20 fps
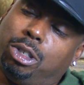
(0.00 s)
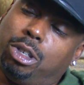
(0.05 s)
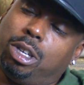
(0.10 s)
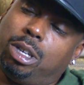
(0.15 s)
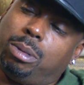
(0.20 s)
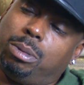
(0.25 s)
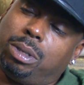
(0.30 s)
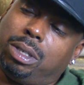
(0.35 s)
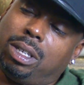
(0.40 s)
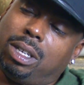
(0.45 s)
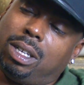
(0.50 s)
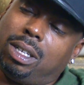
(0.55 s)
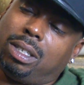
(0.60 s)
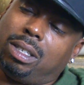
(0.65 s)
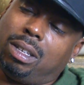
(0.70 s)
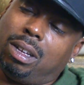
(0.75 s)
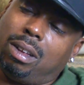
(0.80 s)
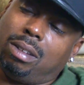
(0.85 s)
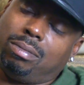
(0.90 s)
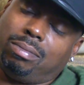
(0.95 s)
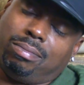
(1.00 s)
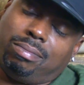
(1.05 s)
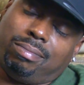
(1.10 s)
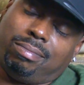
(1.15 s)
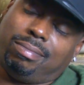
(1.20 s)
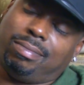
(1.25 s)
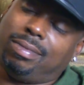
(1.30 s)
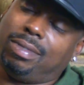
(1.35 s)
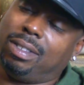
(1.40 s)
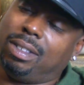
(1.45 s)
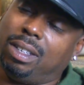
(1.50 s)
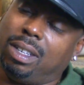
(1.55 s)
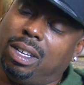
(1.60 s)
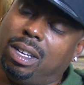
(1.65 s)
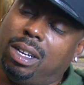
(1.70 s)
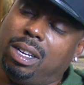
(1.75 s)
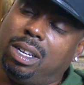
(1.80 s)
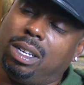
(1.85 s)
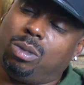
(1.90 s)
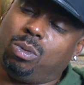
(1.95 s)
know what I'm saying? So
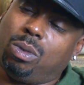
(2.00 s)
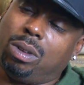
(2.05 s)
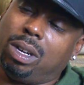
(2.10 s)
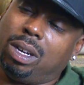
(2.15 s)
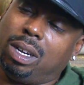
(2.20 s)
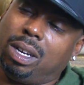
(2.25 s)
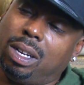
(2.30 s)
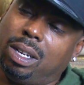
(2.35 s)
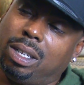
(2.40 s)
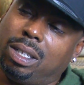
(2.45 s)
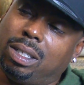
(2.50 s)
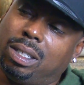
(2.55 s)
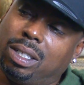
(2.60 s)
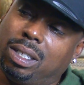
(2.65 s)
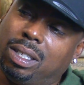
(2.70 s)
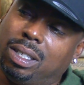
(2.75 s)
it is what it is.